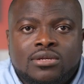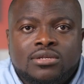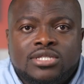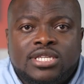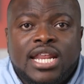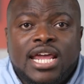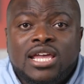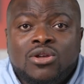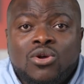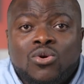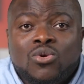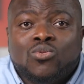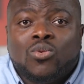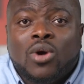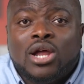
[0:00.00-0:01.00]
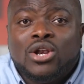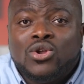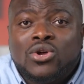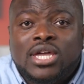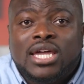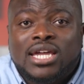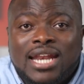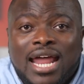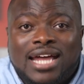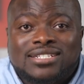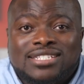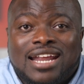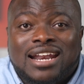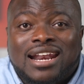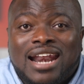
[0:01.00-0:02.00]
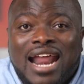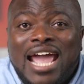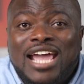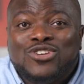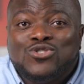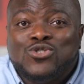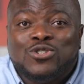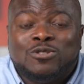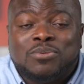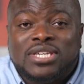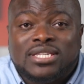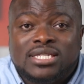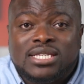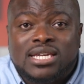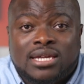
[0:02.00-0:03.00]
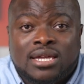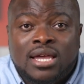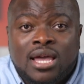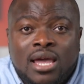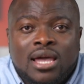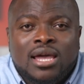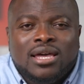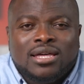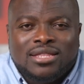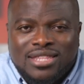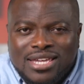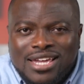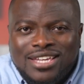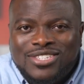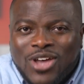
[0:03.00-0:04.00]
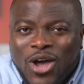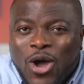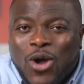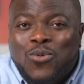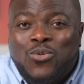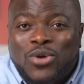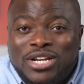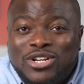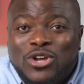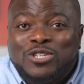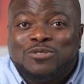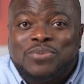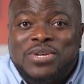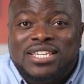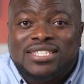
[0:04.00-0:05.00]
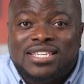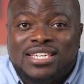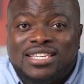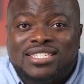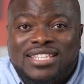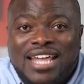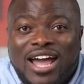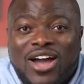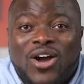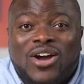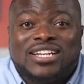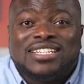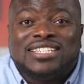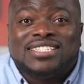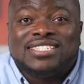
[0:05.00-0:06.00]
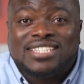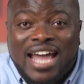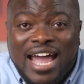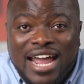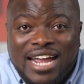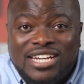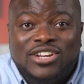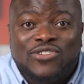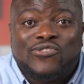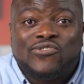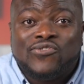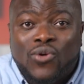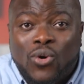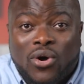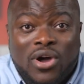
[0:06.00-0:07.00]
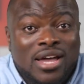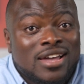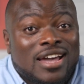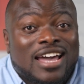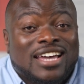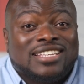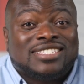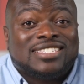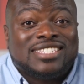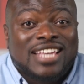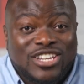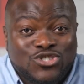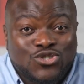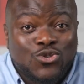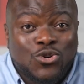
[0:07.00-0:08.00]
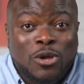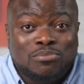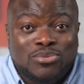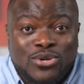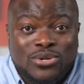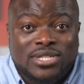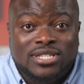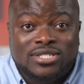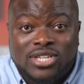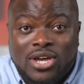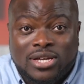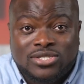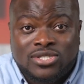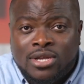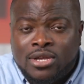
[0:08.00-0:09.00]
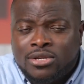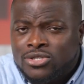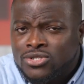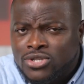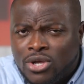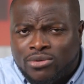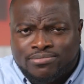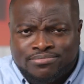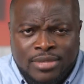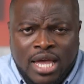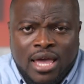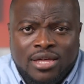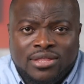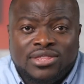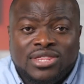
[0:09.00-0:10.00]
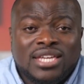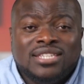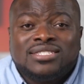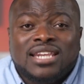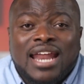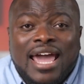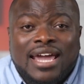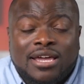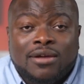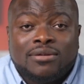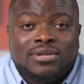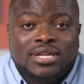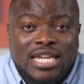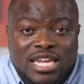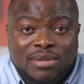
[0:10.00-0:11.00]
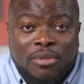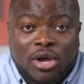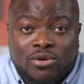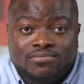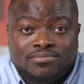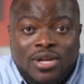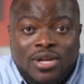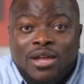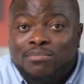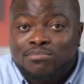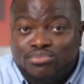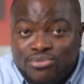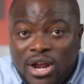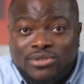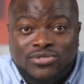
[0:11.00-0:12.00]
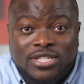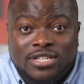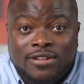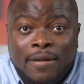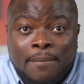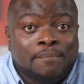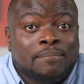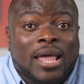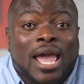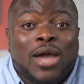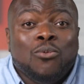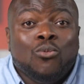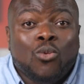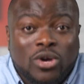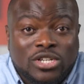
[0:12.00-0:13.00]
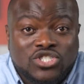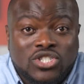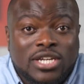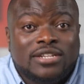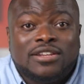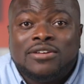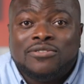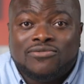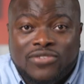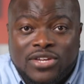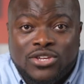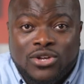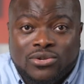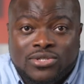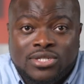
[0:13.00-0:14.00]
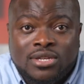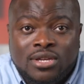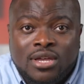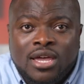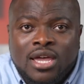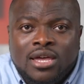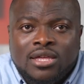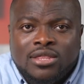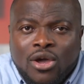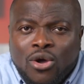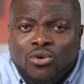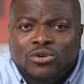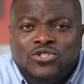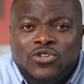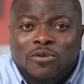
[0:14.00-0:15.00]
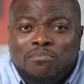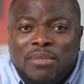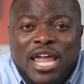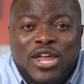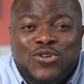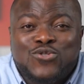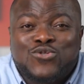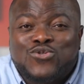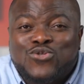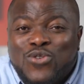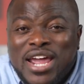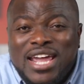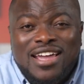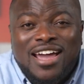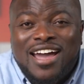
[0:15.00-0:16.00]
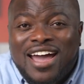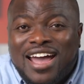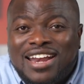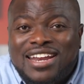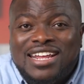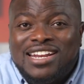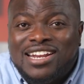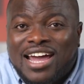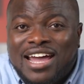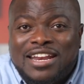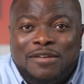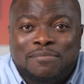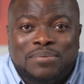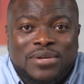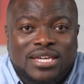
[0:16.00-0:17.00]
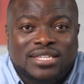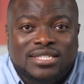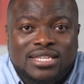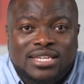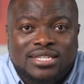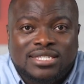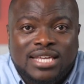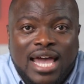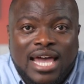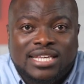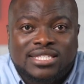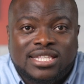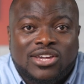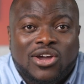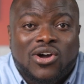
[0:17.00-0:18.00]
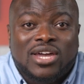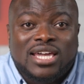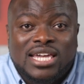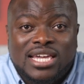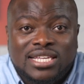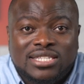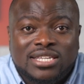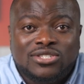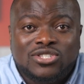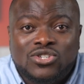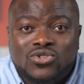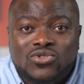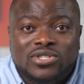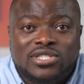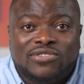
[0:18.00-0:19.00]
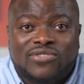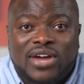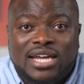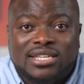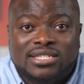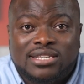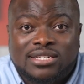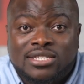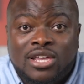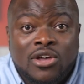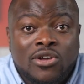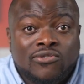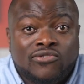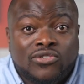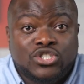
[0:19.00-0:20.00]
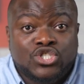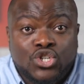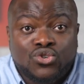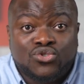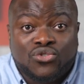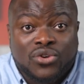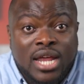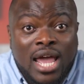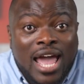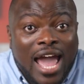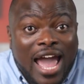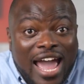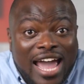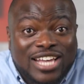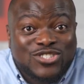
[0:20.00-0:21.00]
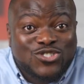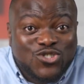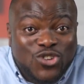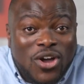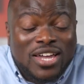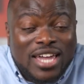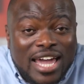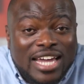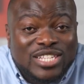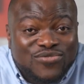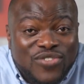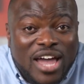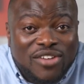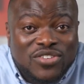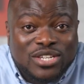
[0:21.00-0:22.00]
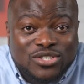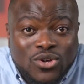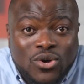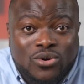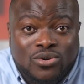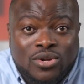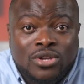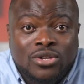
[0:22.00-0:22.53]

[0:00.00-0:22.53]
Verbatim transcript: Today, we're looking at the Light Use PC. These are Windows PCs that are designed for essential computing tasks. So things like email, browsing, and watching videos. They also make great early learning PCs as they are easy to use devices for children as young as 5 years old.